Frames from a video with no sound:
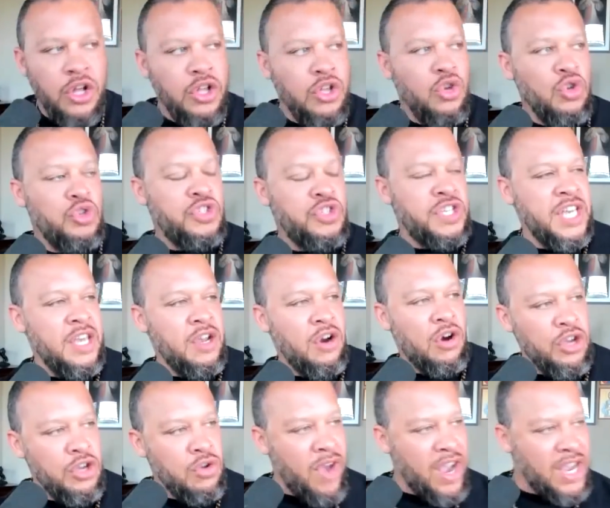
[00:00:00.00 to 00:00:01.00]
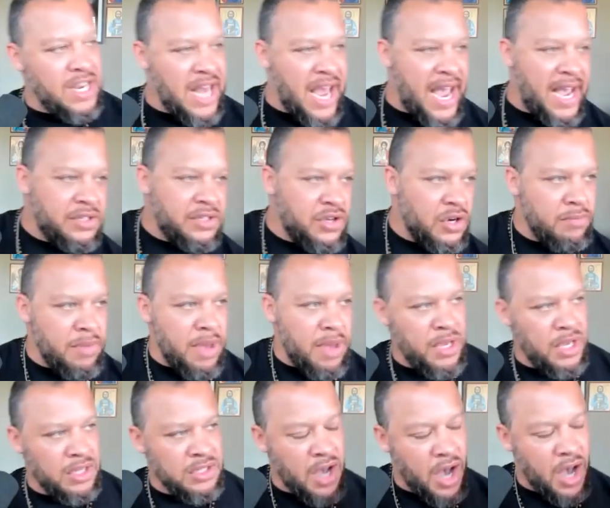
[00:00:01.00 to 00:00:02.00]
you see her, you recognize her,
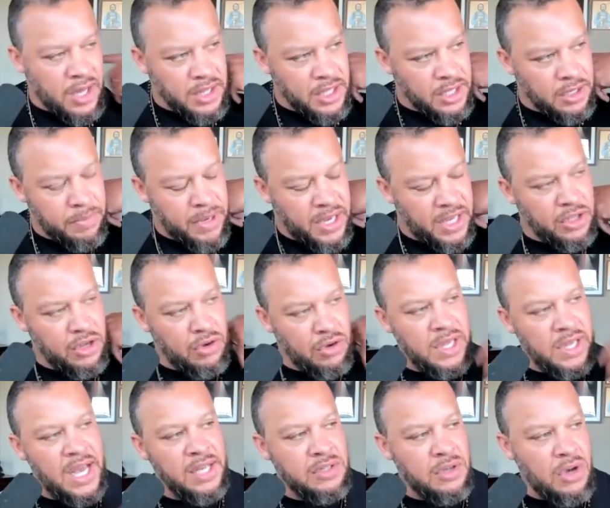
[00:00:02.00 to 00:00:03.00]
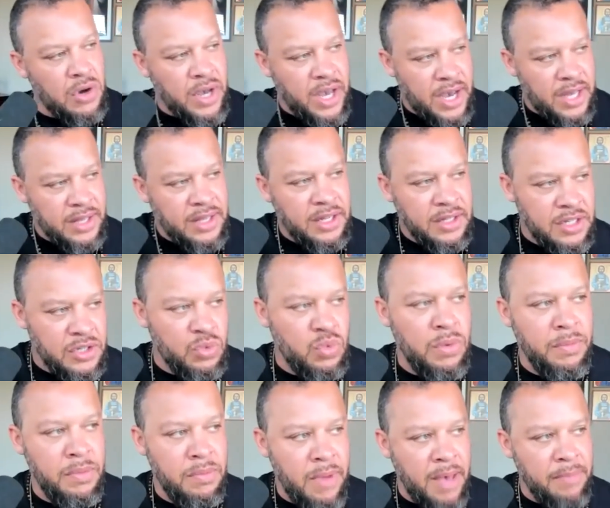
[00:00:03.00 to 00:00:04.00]
maybe you'll talk a little bit and you realize, okay, I think this
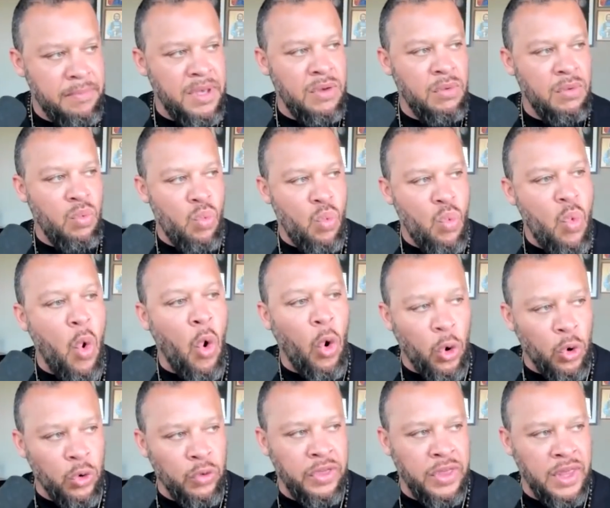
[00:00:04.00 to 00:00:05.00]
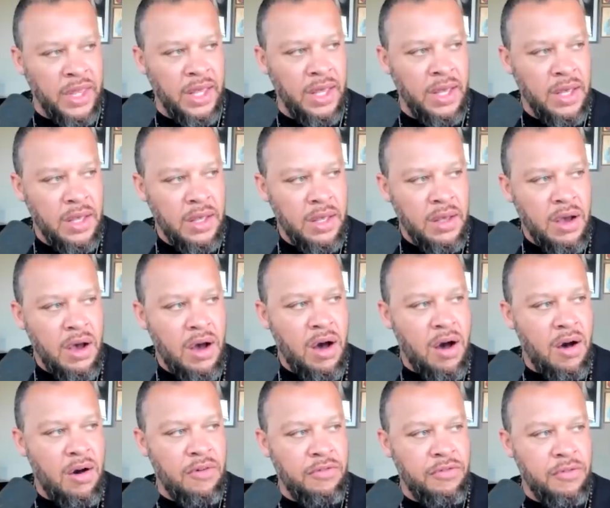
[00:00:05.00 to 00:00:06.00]
woman might be worthy
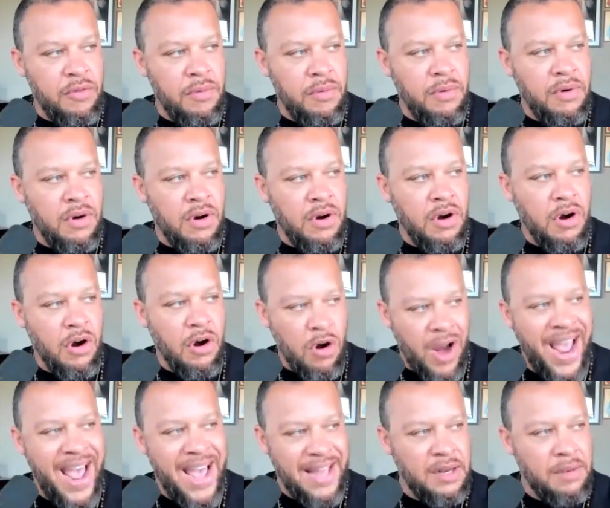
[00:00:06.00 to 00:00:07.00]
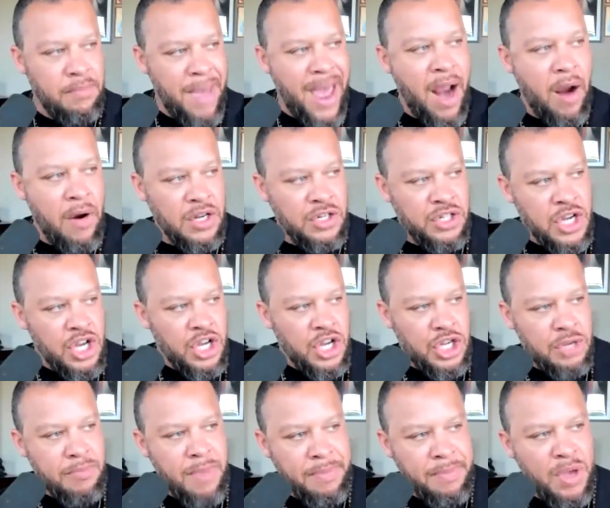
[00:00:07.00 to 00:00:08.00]
of her hand in marriage.
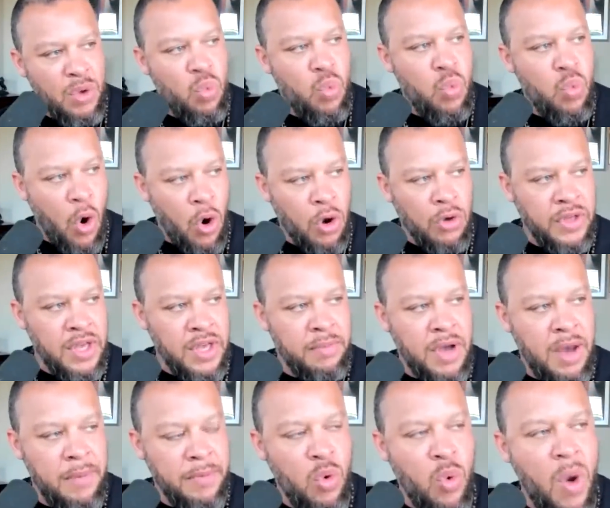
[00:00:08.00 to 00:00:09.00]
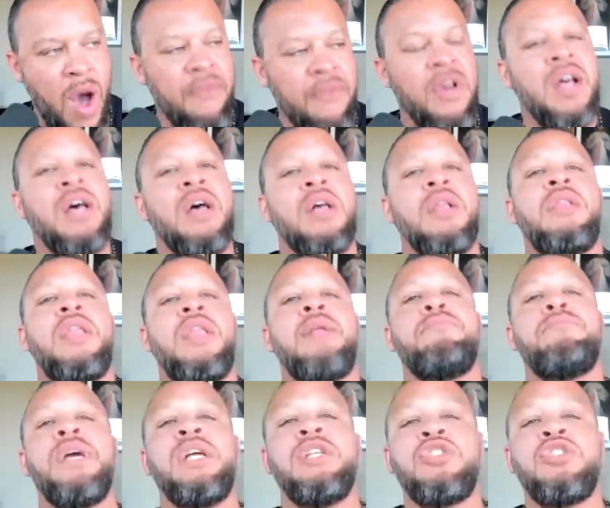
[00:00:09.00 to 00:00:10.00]
She may be worthy of becoming a wife.
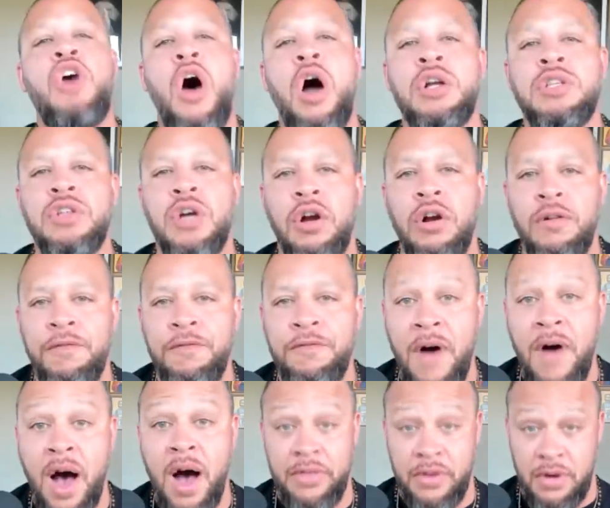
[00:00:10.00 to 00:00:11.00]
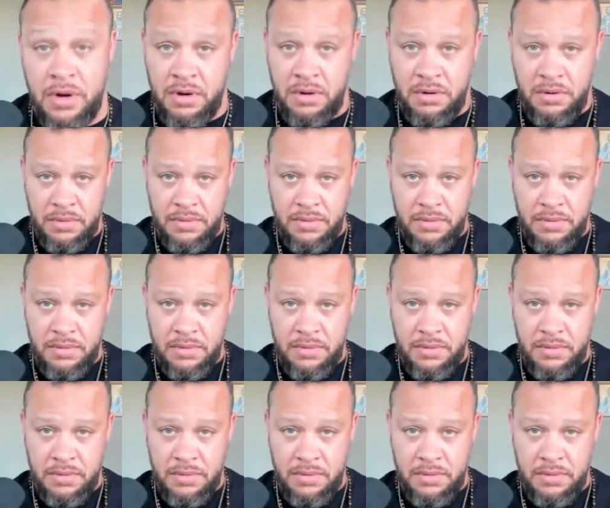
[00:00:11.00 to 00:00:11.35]
Let me talk to her father.